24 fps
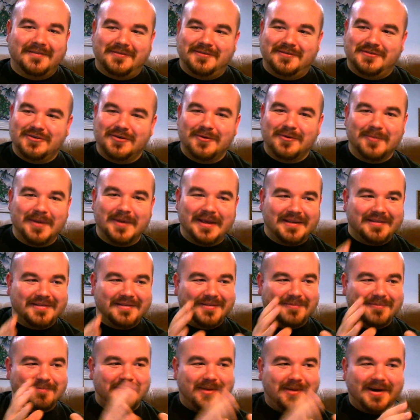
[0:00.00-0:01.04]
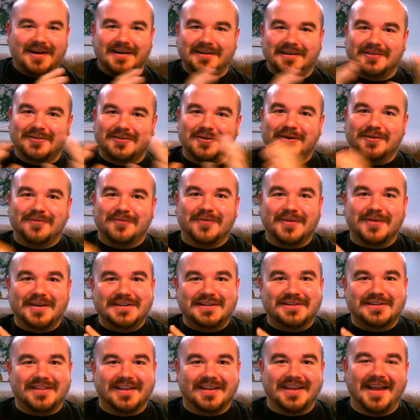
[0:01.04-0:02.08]
show me box art for
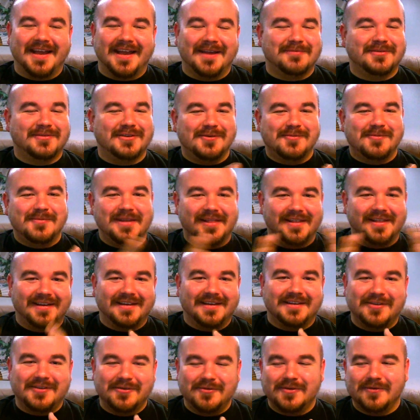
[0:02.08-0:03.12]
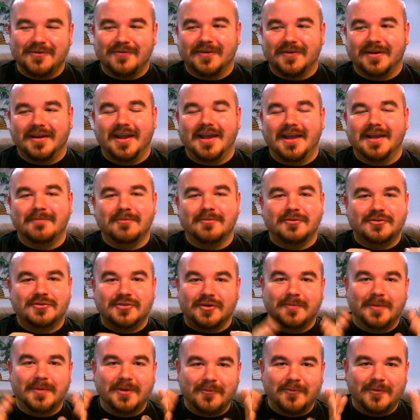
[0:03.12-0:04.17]
each of the games. Show me like 2 different games, or
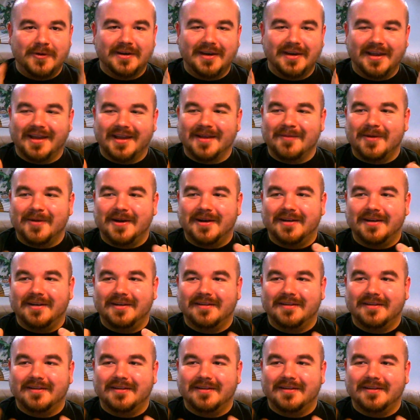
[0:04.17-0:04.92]
show me one game.